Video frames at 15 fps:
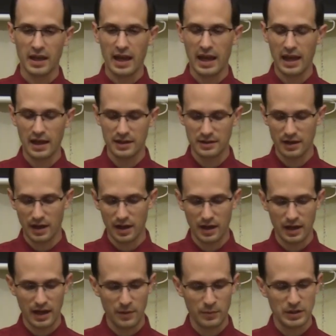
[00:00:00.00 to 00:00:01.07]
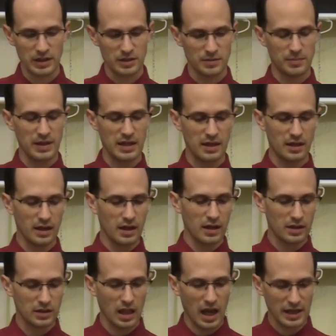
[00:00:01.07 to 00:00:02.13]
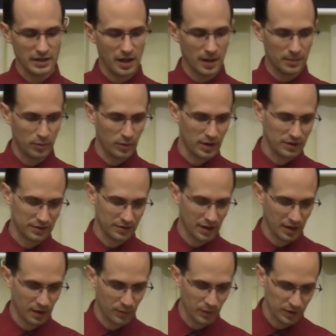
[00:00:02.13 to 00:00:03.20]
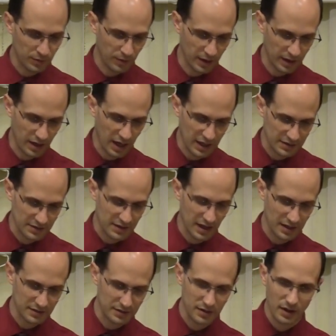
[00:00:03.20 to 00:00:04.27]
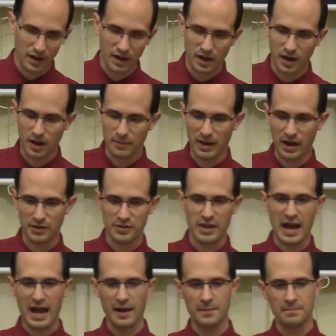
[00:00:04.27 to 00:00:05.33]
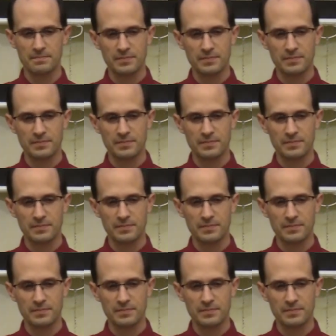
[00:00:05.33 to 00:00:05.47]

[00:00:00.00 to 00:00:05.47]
and we need to be lined up with what God says about that.